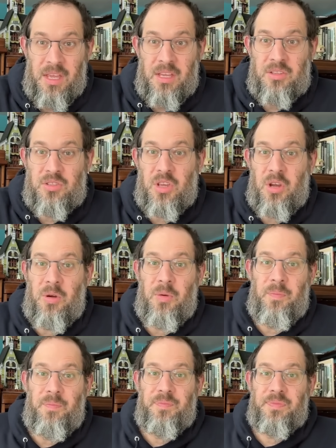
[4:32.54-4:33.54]

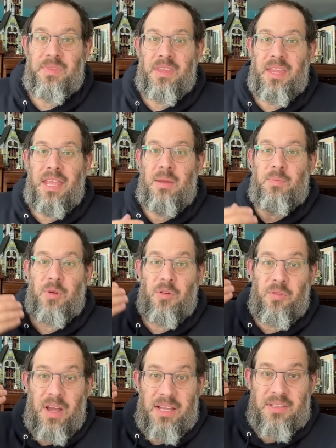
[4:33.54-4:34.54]
So it
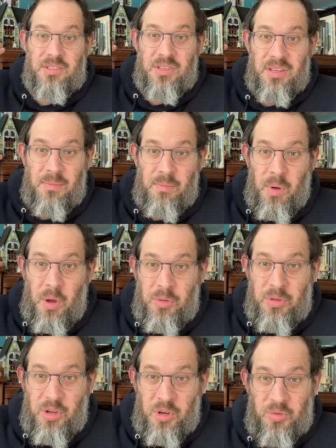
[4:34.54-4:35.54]
provides
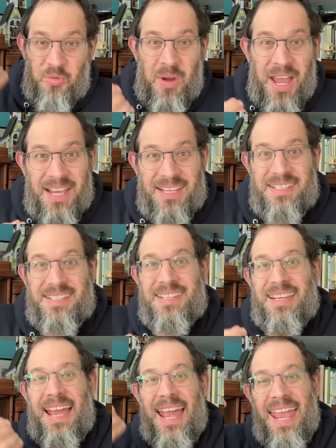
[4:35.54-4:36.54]
both correct
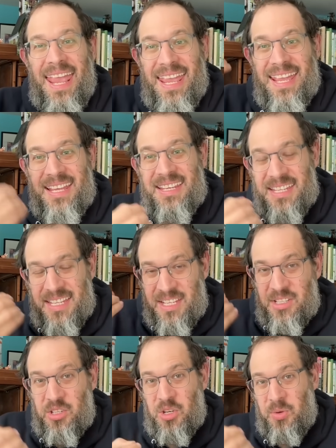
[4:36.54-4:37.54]
and
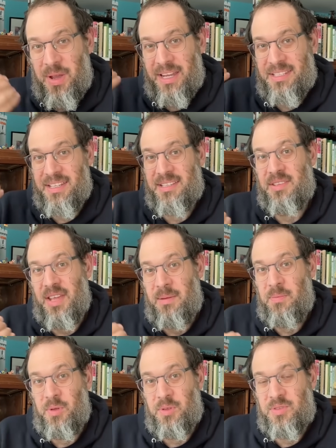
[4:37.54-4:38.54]
incorrect
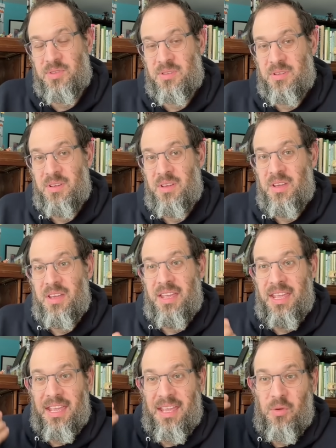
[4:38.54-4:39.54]
examples
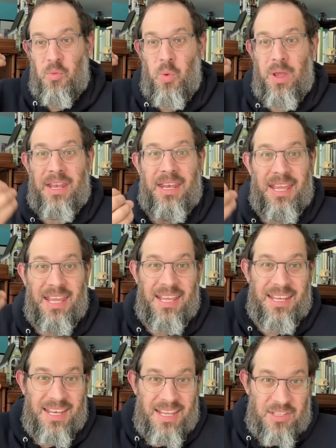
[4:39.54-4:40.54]
when
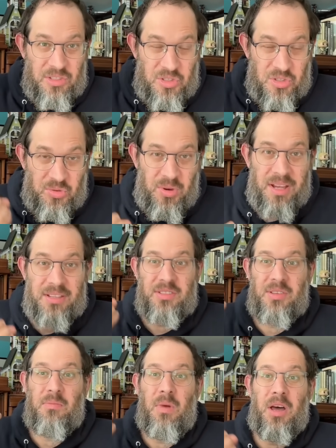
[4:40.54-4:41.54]
it instructs
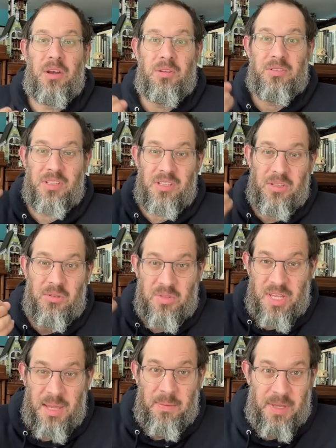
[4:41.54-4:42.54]
the model to
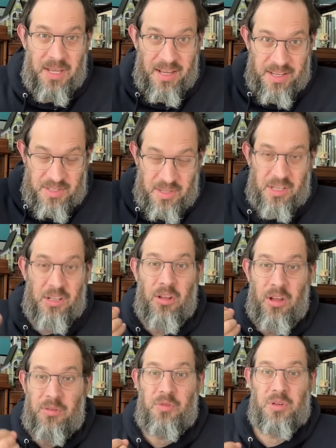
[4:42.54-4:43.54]
use APIs in the
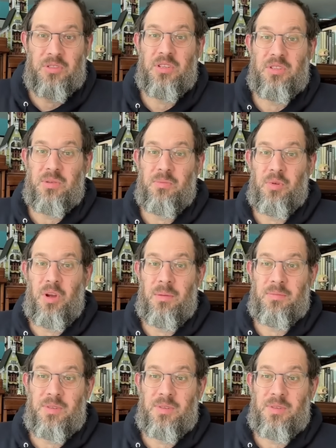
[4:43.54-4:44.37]
Claude 4 system prompt.